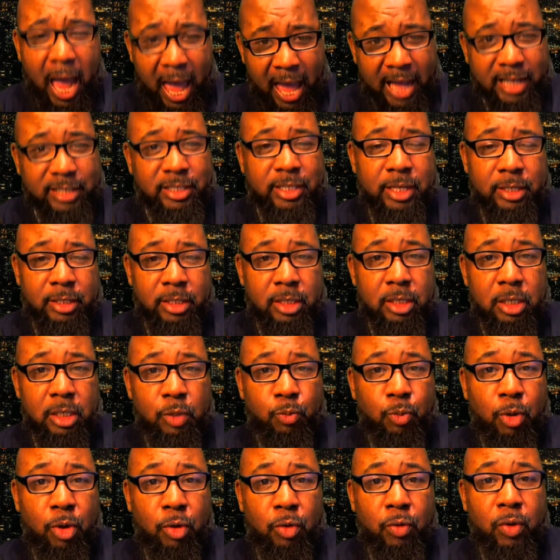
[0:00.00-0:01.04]
accessing these
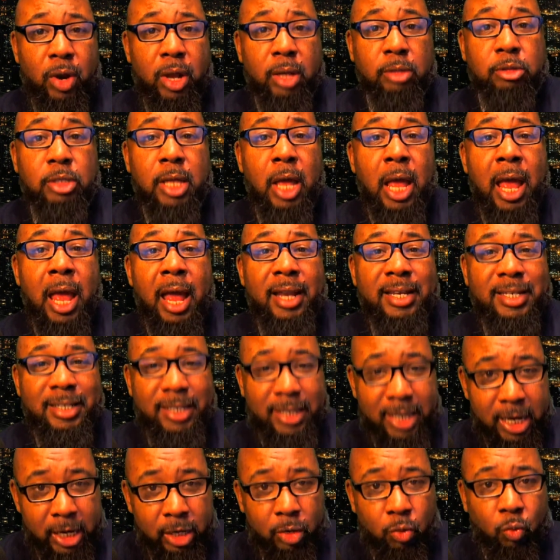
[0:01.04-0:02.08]
programs
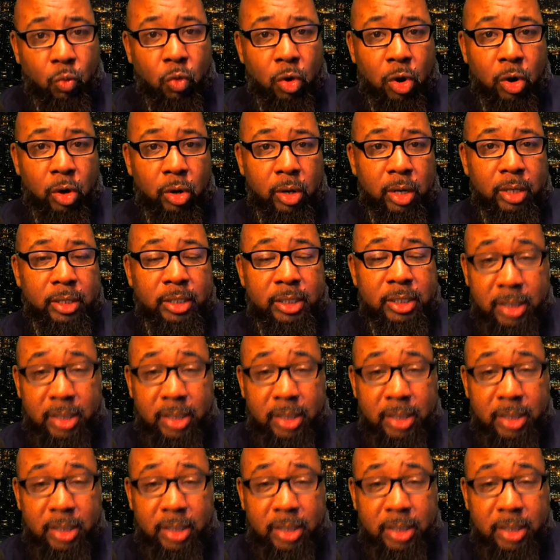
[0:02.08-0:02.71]
did work,